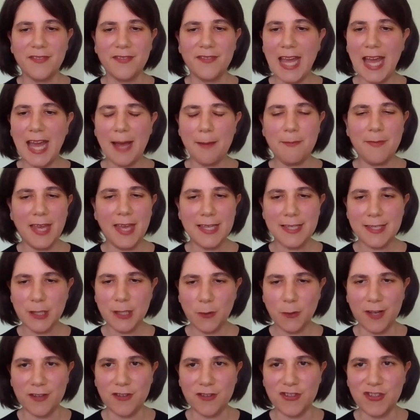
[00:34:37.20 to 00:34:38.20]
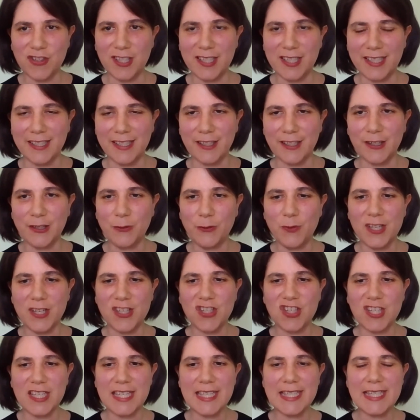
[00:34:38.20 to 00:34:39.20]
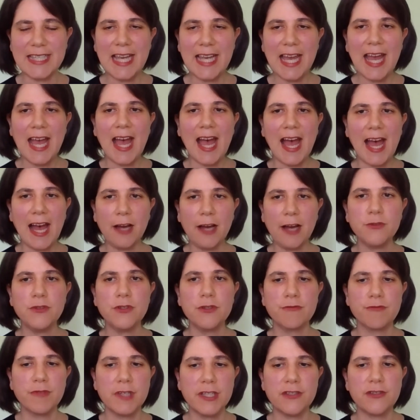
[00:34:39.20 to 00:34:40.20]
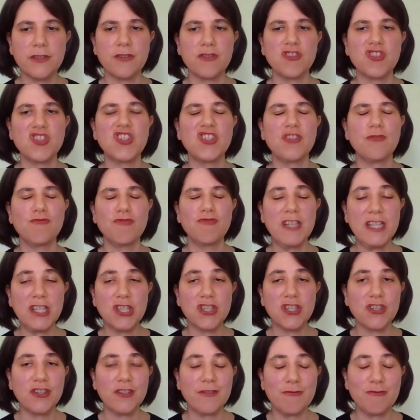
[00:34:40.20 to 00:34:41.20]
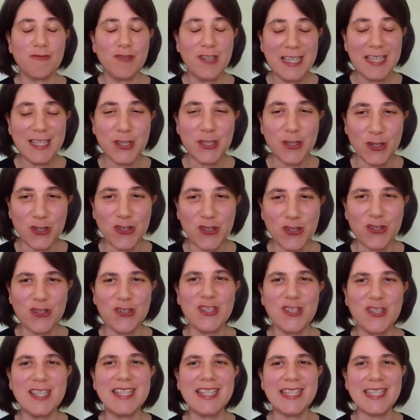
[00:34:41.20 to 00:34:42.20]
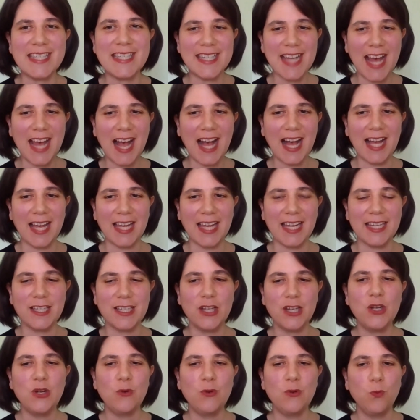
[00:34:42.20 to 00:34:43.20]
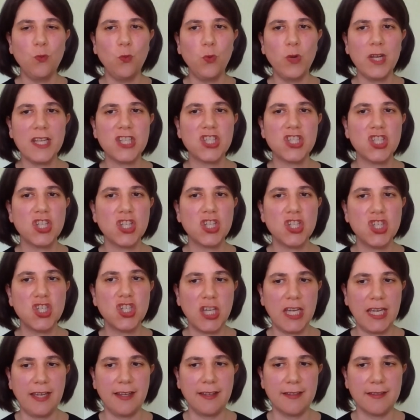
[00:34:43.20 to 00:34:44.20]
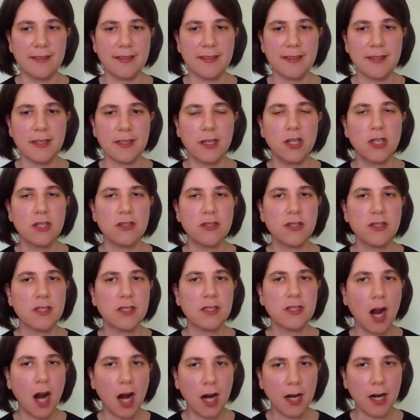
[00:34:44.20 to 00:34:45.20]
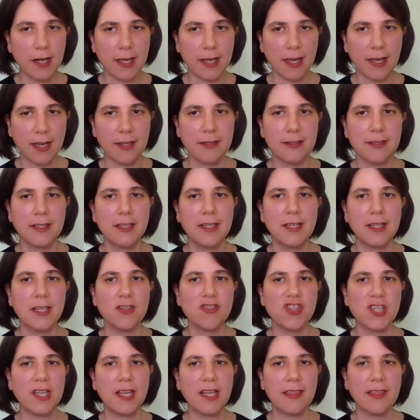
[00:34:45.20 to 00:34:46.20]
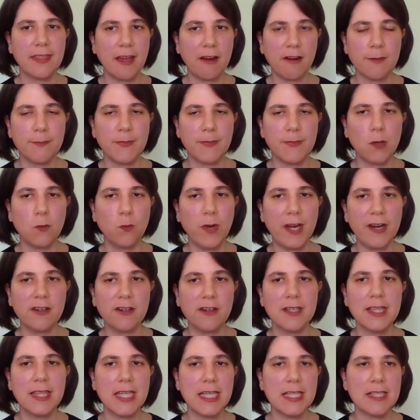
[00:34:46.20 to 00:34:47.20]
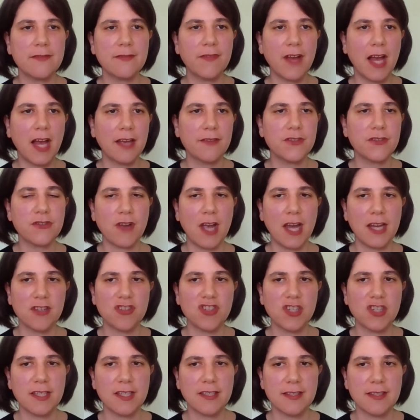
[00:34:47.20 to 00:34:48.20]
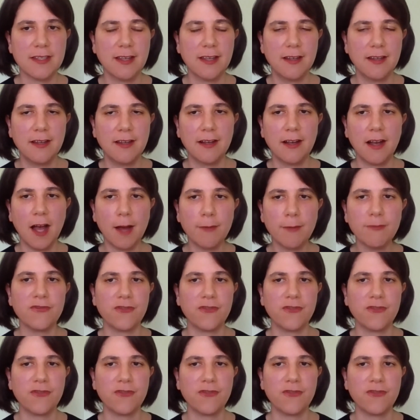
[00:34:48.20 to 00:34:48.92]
an amazing question here, which is, how do researchers decide which genes to target in gene therapy? Where did these 5 strategies come